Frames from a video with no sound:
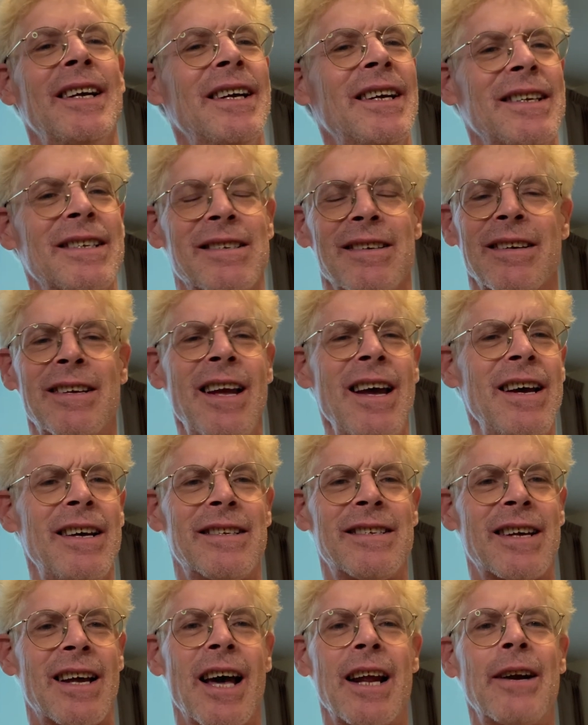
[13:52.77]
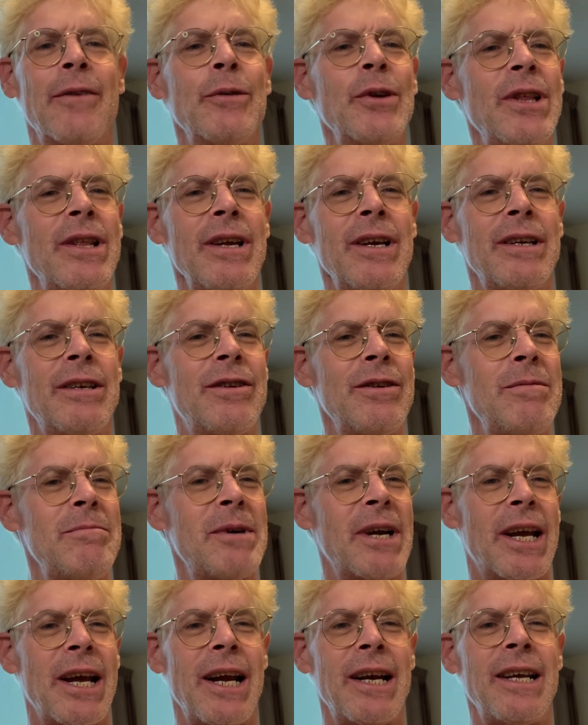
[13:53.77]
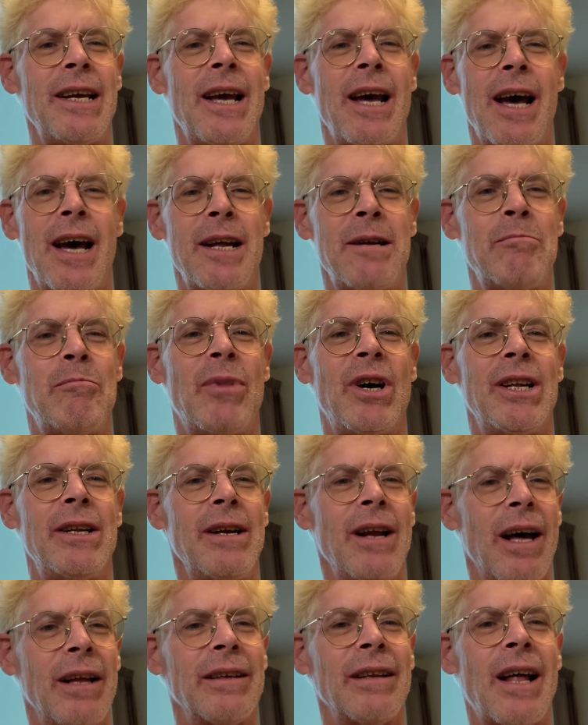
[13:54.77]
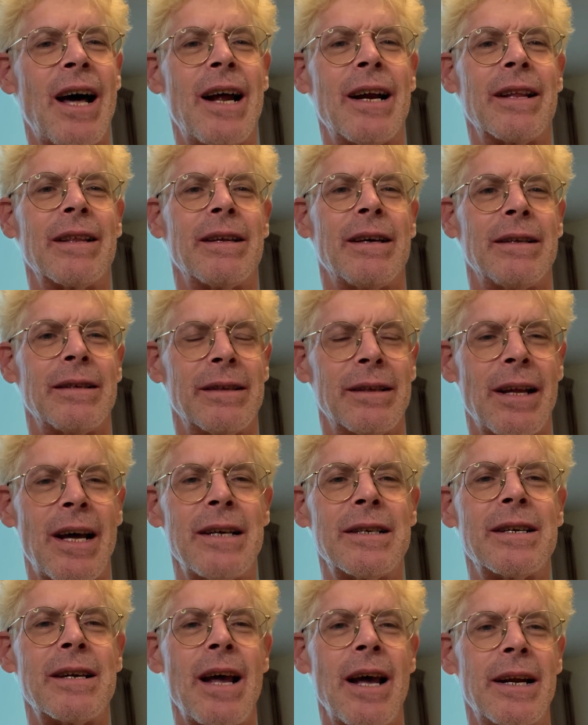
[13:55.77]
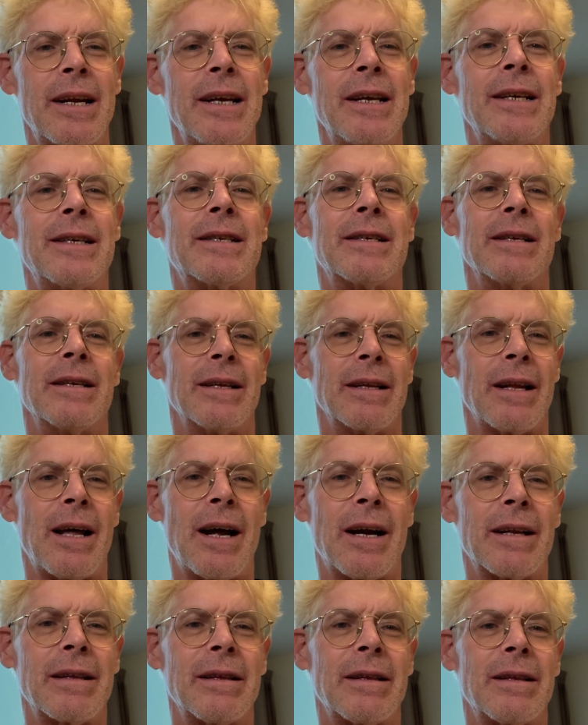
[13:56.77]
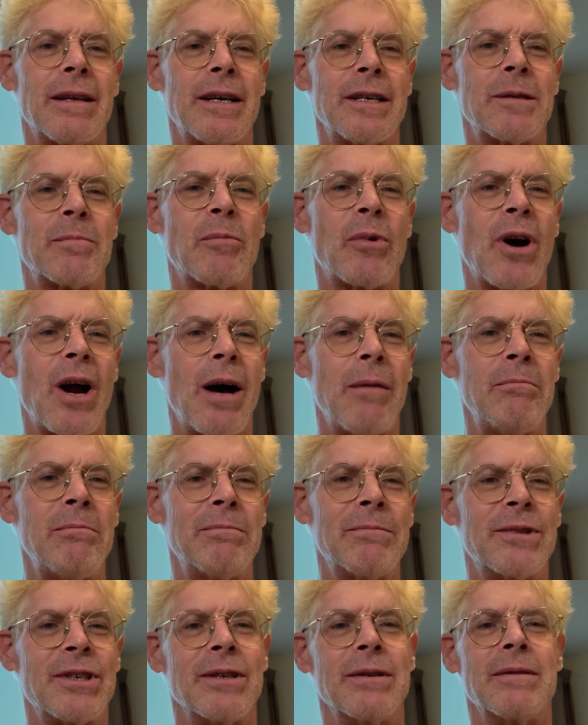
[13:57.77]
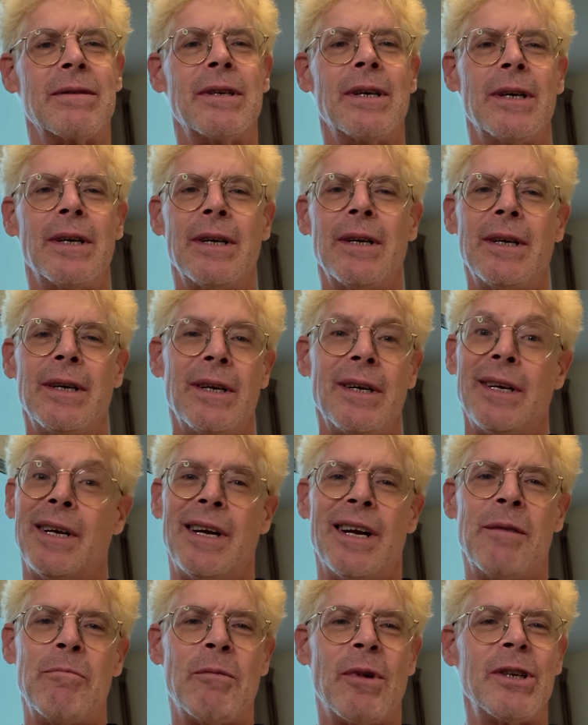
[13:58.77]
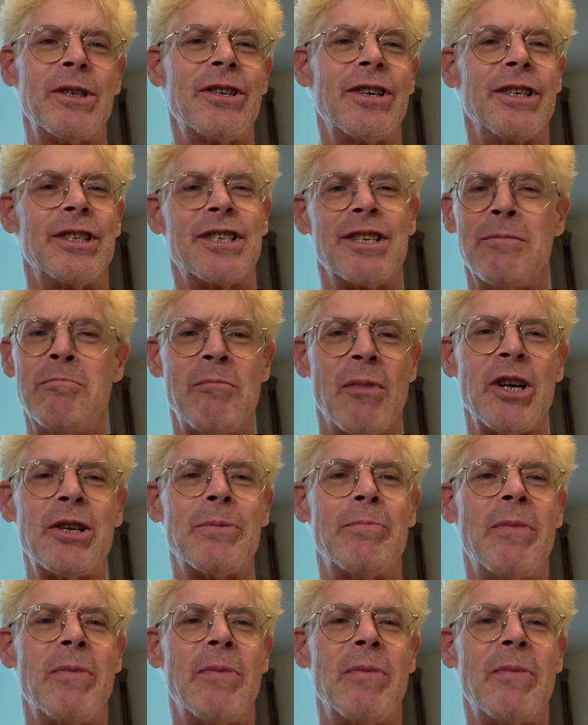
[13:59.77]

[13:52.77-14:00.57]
So yeah, it's got everything Dumaguete had, but a lot of the less headaches and a lot of the less problems, and it's in much